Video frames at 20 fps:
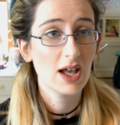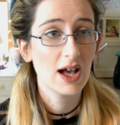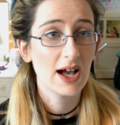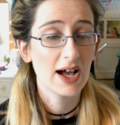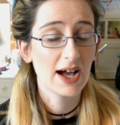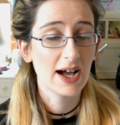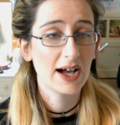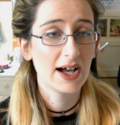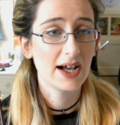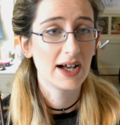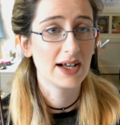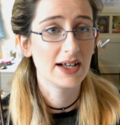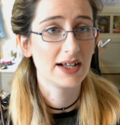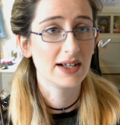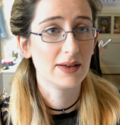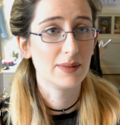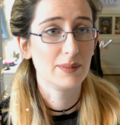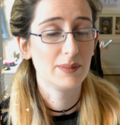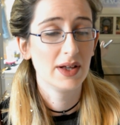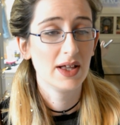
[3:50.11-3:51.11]

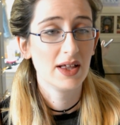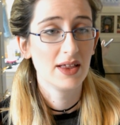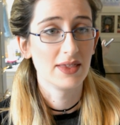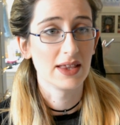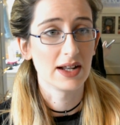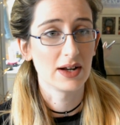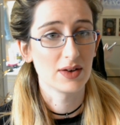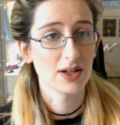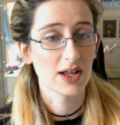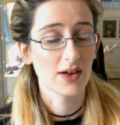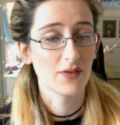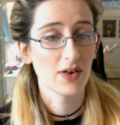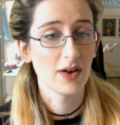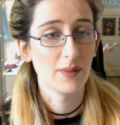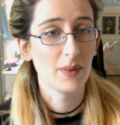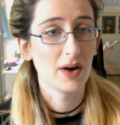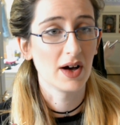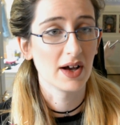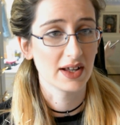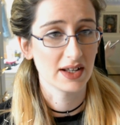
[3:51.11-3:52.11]
and I'd have
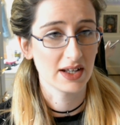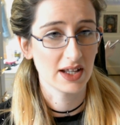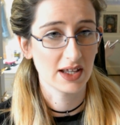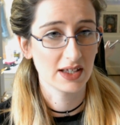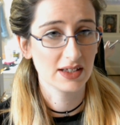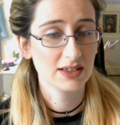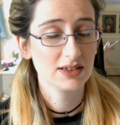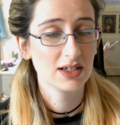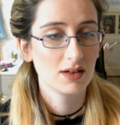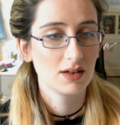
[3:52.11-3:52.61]
Hermione.